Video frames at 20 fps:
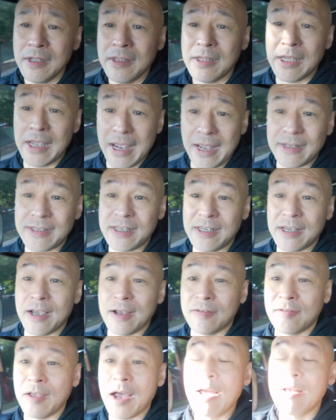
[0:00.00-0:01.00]
the
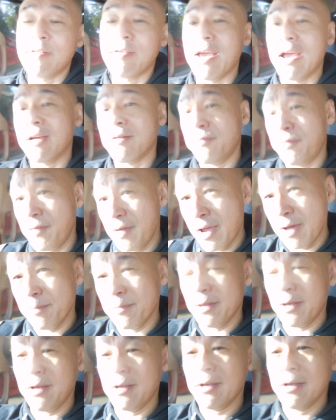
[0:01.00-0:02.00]
ATX ITAC
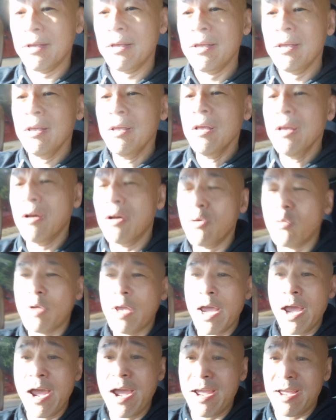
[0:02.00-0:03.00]
family.
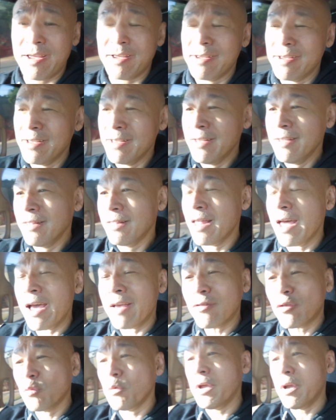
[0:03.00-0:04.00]
Okay,
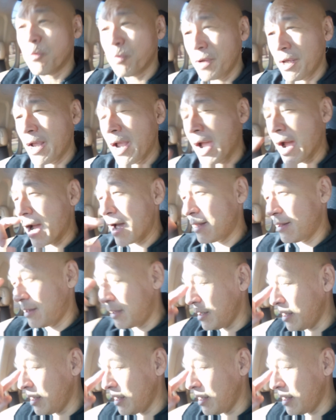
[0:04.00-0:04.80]
last week we had